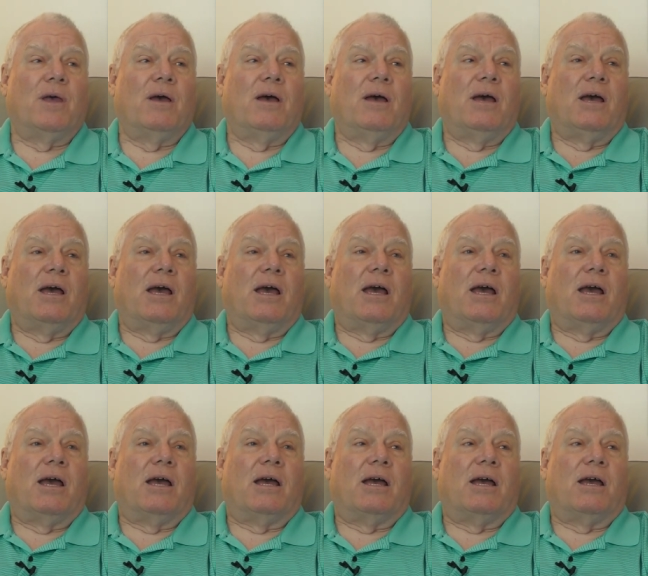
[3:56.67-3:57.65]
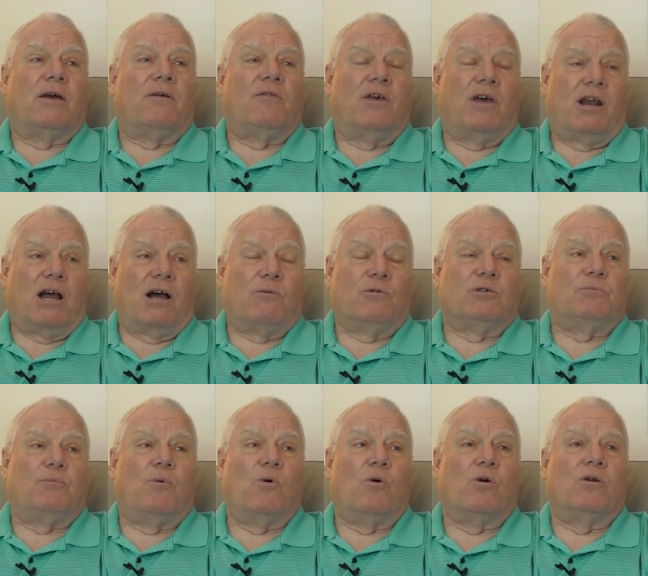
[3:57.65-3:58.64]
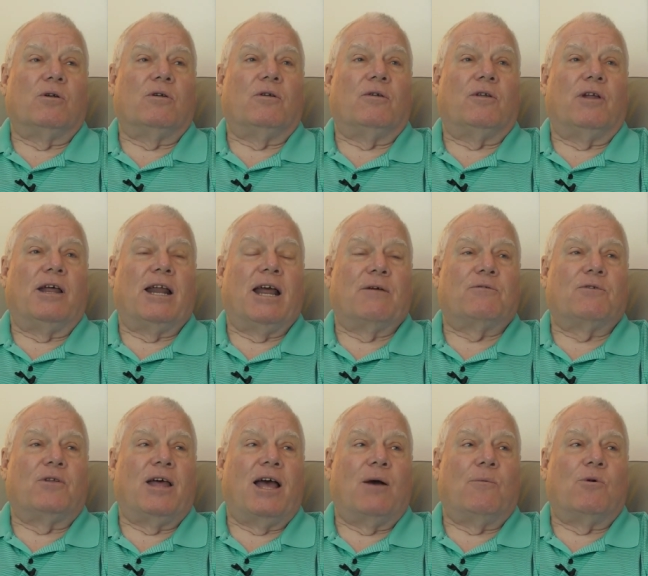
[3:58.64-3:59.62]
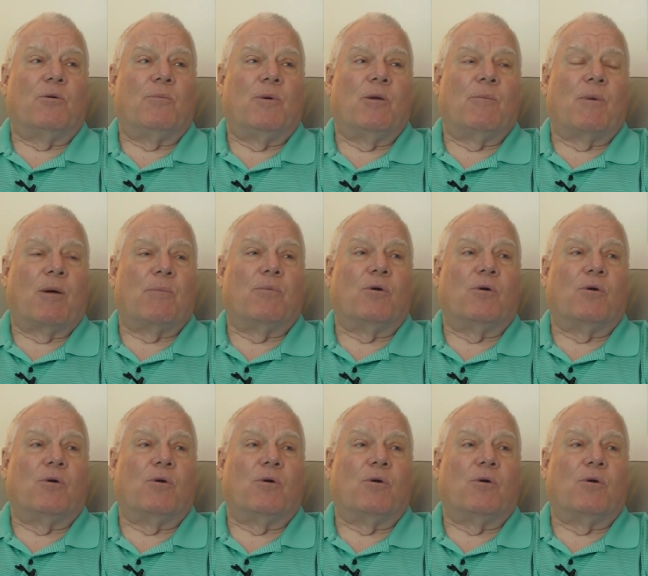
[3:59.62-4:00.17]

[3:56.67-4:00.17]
And then you were born. And then and I was then who's the next one? And after that would have been my